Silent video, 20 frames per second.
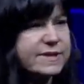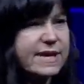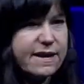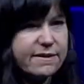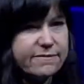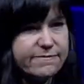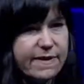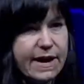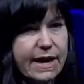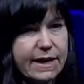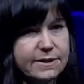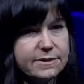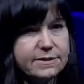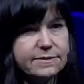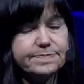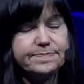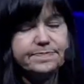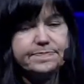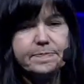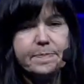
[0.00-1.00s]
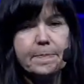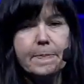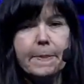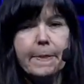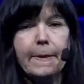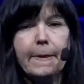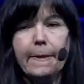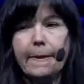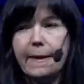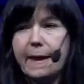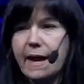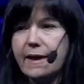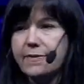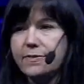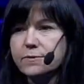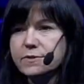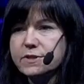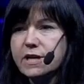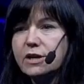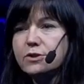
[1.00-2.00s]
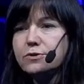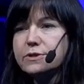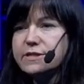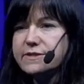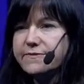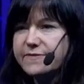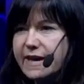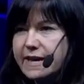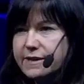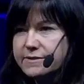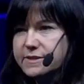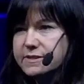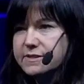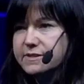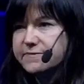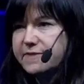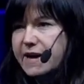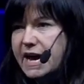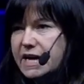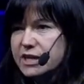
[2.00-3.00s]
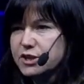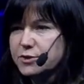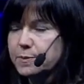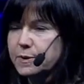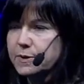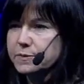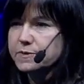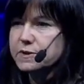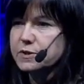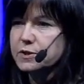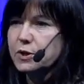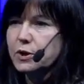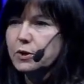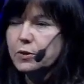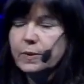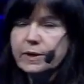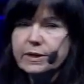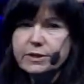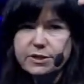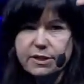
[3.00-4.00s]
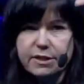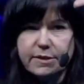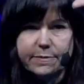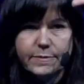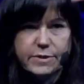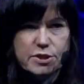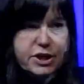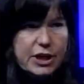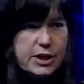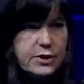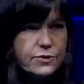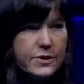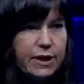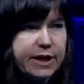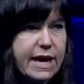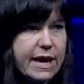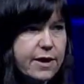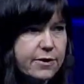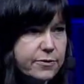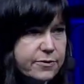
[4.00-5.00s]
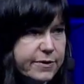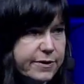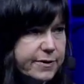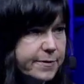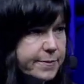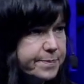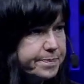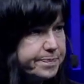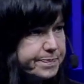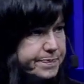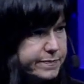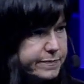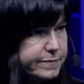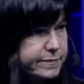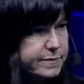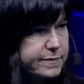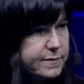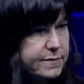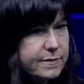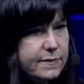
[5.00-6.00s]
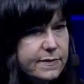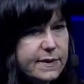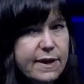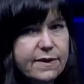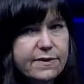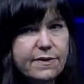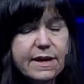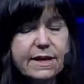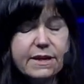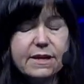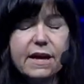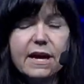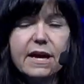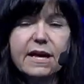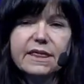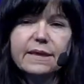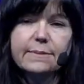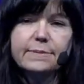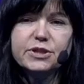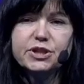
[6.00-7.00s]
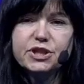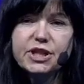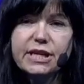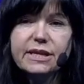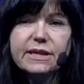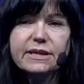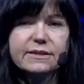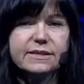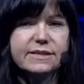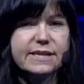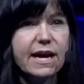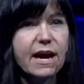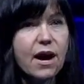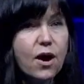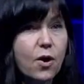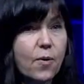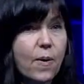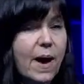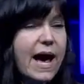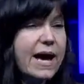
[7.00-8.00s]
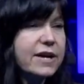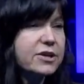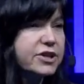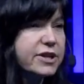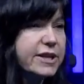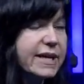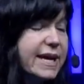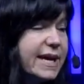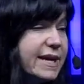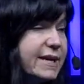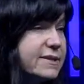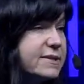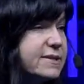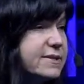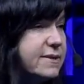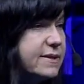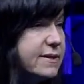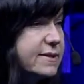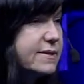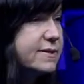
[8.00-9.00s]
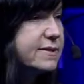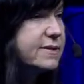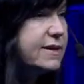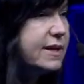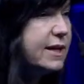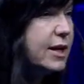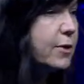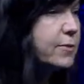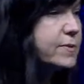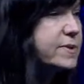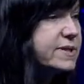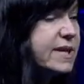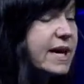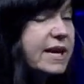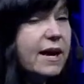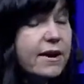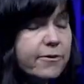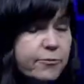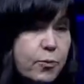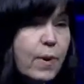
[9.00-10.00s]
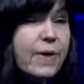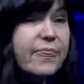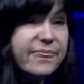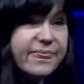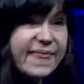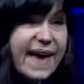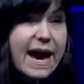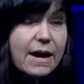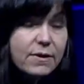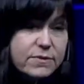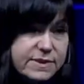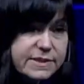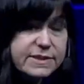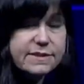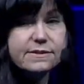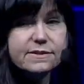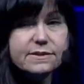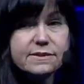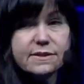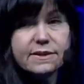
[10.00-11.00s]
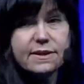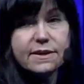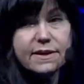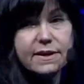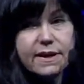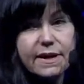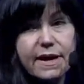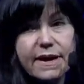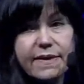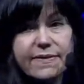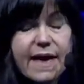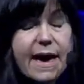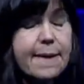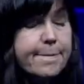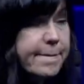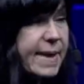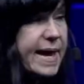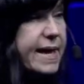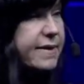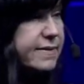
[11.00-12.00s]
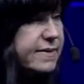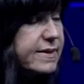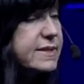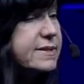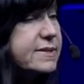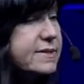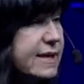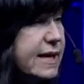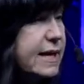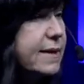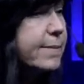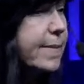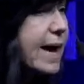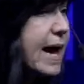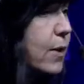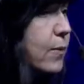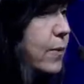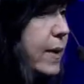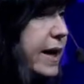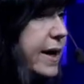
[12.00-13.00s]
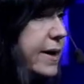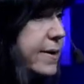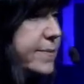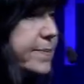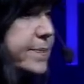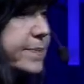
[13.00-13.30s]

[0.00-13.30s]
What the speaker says: that file and those hundreds of thousands of attributes go into the machine learning algorithm, then the machine can say, oh, actually, it's this set of 1,000 that make this thing malware.